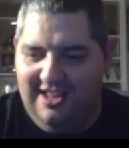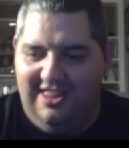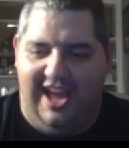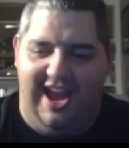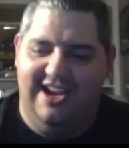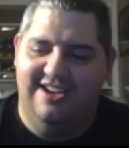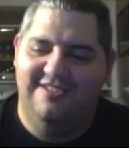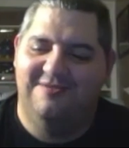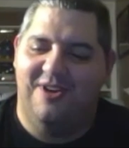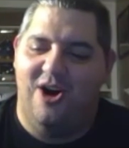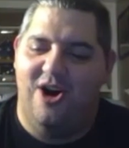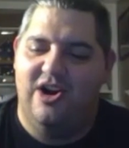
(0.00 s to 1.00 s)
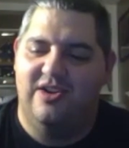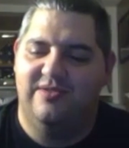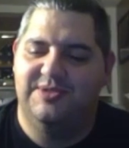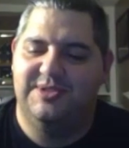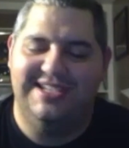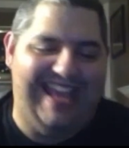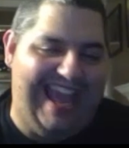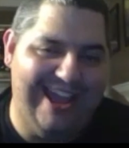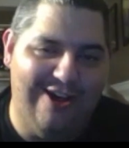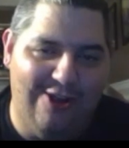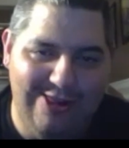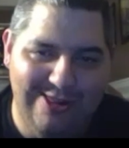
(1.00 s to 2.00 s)
that involves
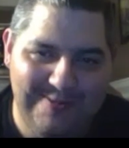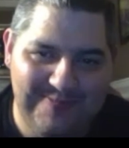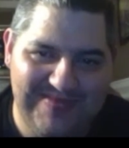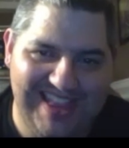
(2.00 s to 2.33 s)
Gale,